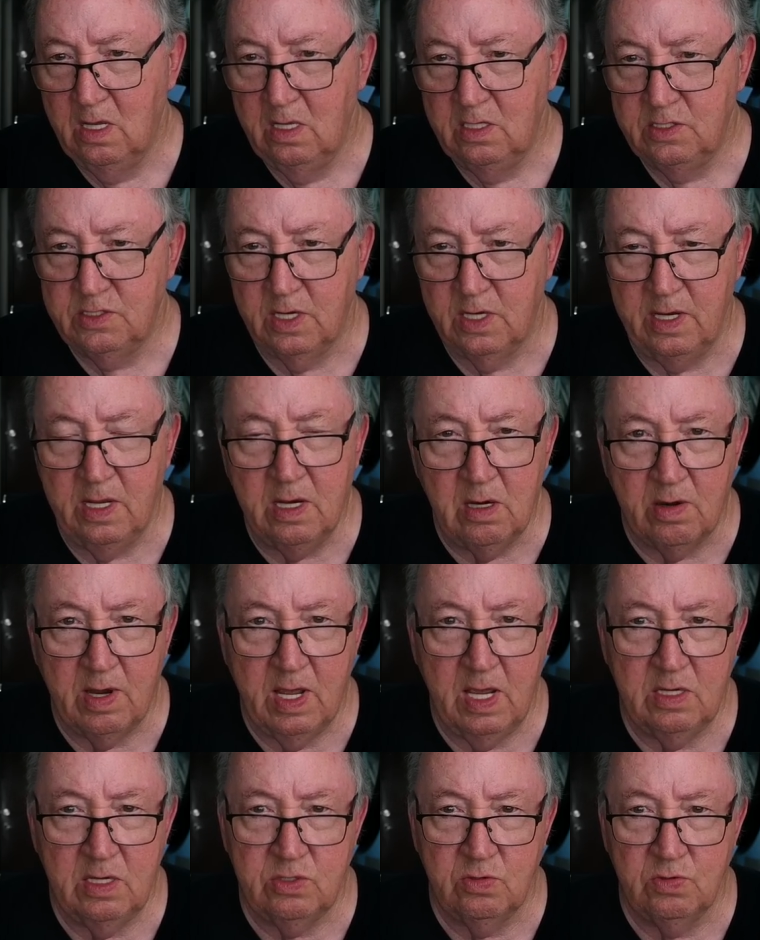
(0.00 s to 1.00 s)
It's an
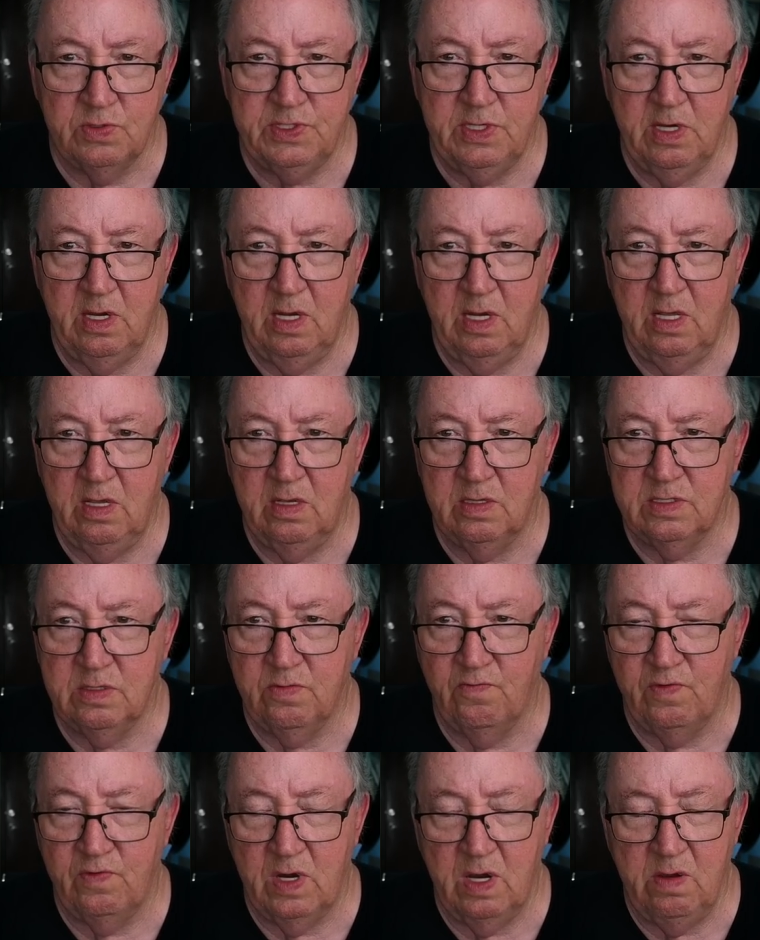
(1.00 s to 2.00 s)
international city. It's
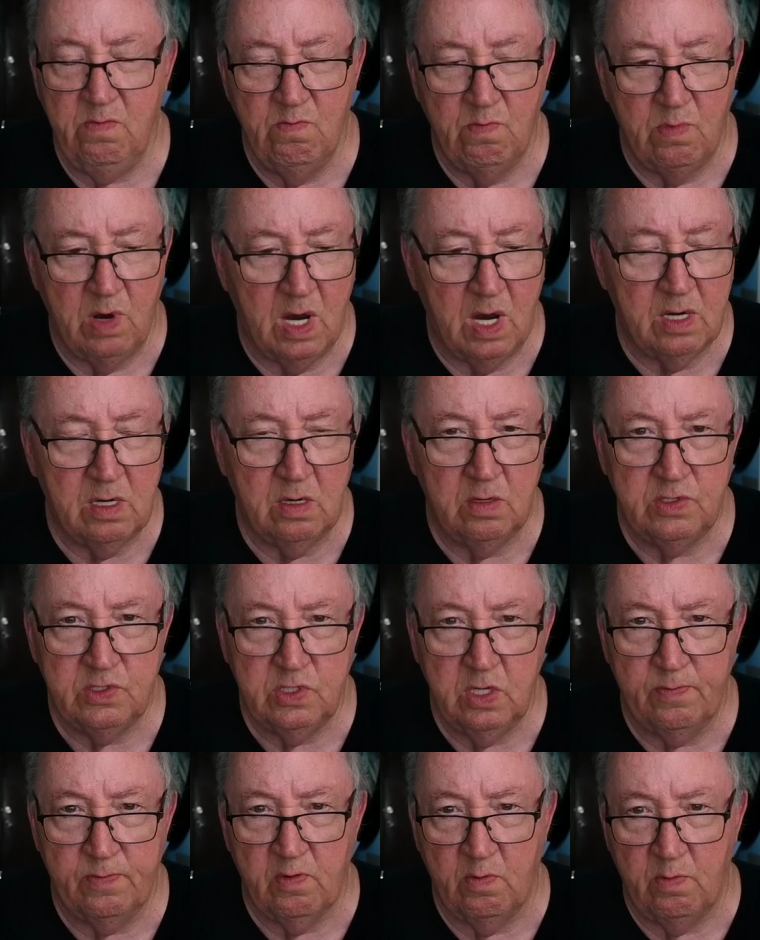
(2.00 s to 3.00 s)
very modern,
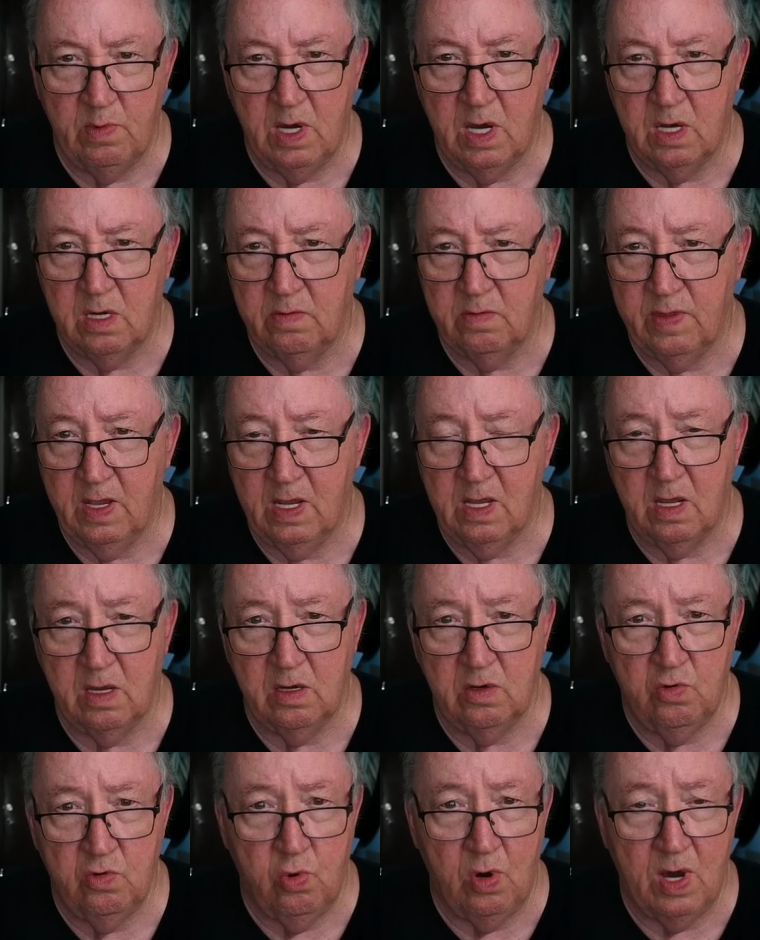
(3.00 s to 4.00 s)
super modern. They
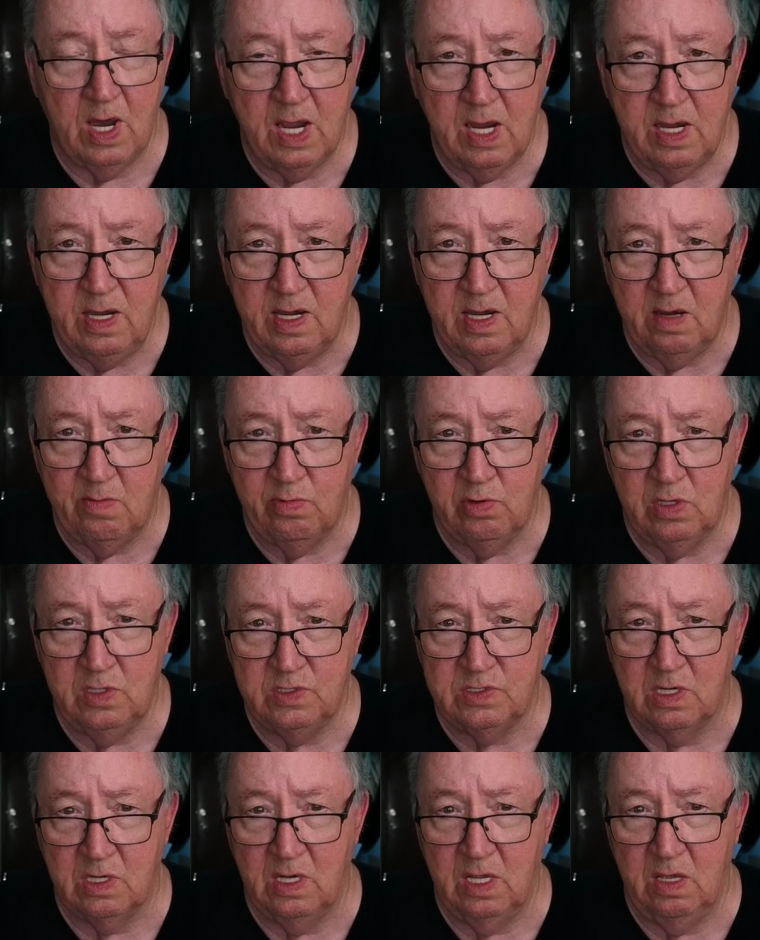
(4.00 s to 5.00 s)
got quiet
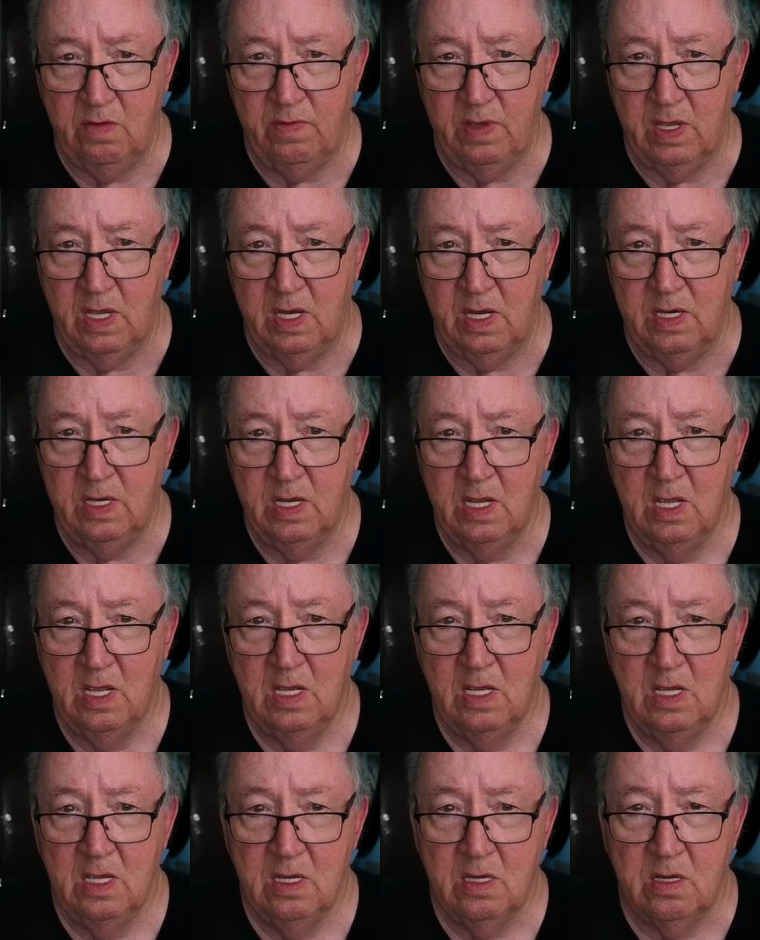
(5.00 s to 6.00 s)
neighborhoods to live in.
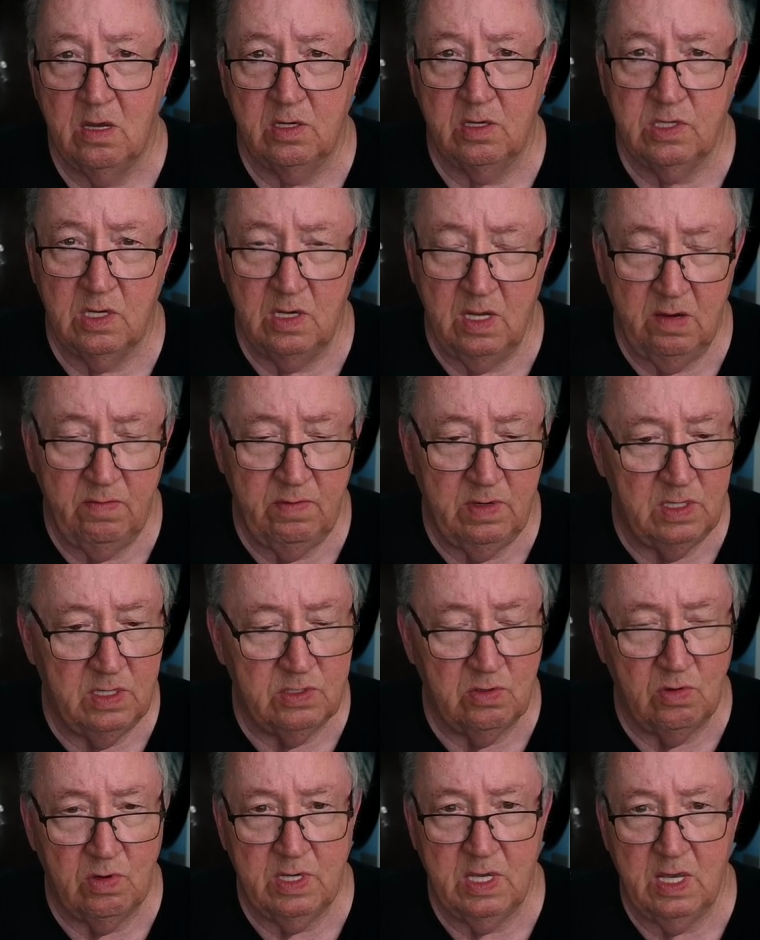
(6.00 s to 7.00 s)
Cost of living is
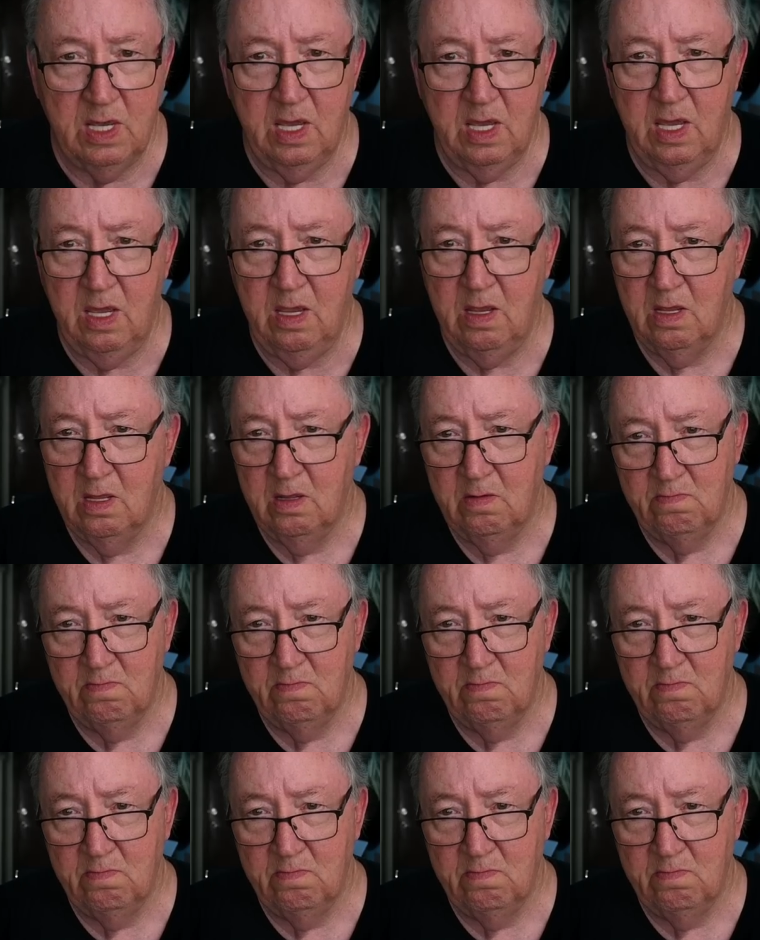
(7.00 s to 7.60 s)
okay.